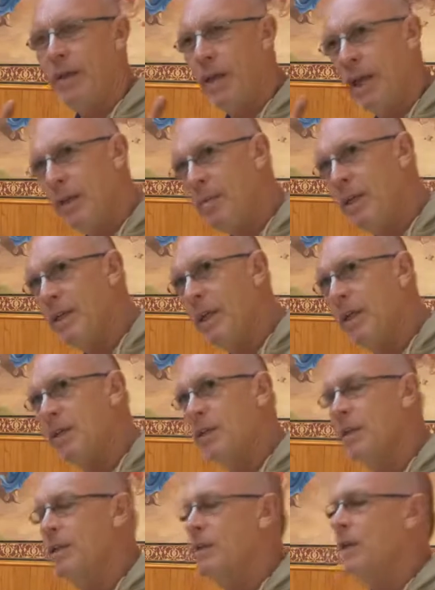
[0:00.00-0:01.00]
the
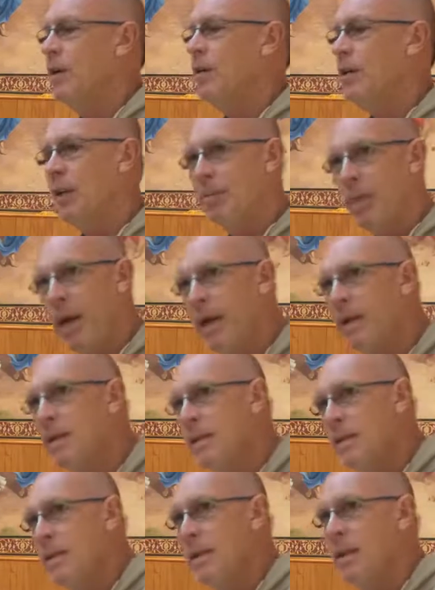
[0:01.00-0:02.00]
lamentation is there and the pain
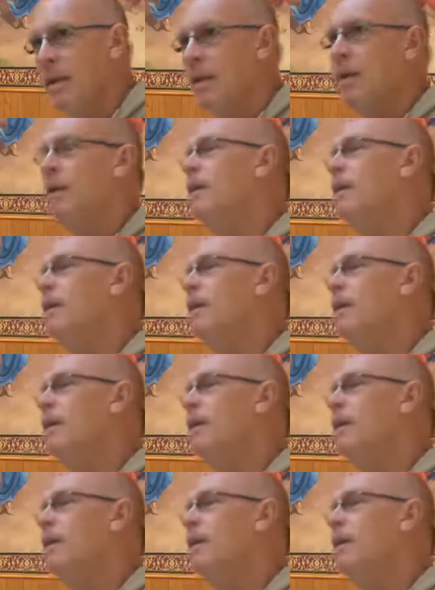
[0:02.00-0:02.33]
is there.